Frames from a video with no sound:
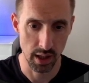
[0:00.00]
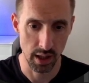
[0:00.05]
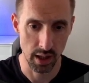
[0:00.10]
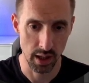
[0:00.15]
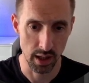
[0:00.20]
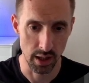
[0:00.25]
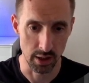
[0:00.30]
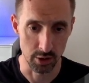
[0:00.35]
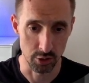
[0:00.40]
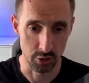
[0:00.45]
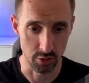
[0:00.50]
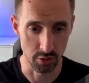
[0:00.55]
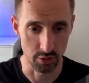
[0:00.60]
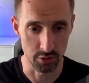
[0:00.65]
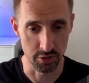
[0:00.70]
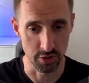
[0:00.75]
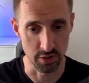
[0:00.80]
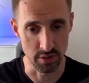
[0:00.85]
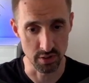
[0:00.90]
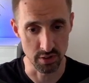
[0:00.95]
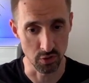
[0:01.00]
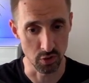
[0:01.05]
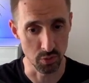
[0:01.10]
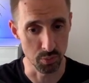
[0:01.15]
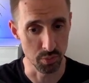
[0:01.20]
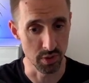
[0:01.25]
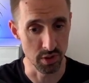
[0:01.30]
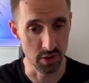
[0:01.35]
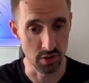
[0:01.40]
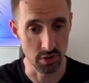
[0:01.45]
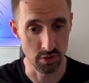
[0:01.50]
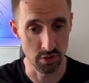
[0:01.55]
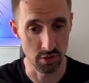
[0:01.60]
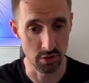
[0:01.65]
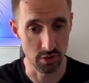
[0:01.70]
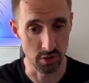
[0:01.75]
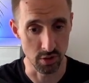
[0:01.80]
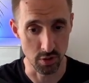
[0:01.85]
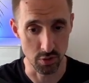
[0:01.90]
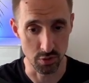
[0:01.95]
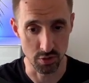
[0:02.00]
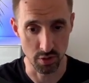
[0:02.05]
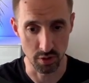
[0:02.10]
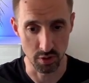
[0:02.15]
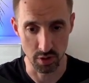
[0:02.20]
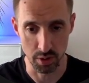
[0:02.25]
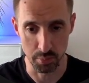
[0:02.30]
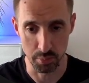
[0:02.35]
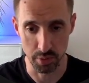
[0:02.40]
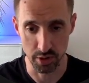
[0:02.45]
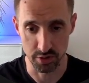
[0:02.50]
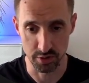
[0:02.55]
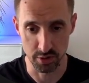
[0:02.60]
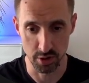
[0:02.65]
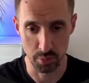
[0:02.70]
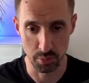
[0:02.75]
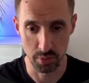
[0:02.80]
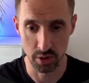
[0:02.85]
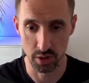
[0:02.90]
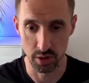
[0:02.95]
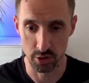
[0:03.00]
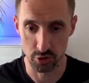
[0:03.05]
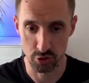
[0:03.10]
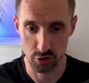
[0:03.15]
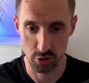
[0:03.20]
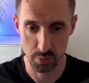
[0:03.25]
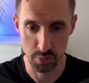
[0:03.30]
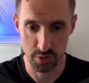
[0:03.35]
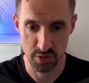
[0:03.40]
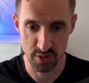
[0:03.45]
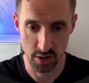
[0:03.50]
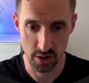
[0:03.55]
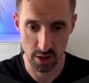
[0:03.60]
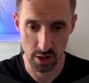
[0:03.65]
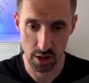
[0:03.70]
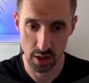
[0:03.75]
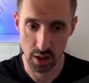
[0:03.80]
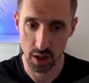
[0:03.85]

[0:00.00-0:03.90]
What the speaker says: A good alternative could be to use an online Python notebook like Jupyter.